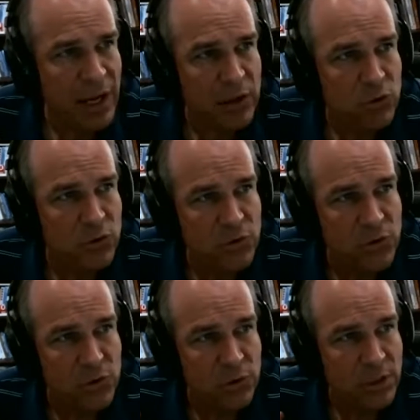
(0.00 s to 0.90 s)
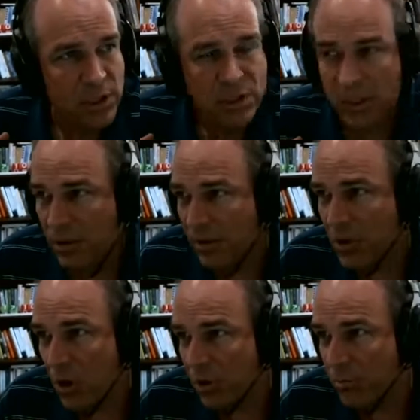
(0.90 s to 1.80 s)
Andrew Zerner, and
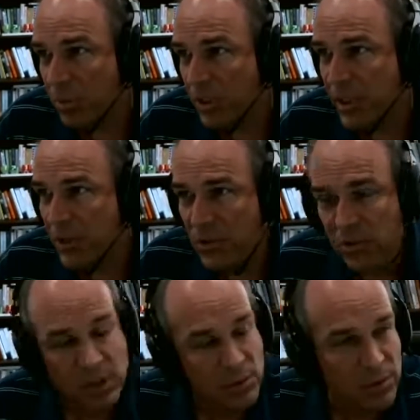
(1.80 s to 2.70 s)
please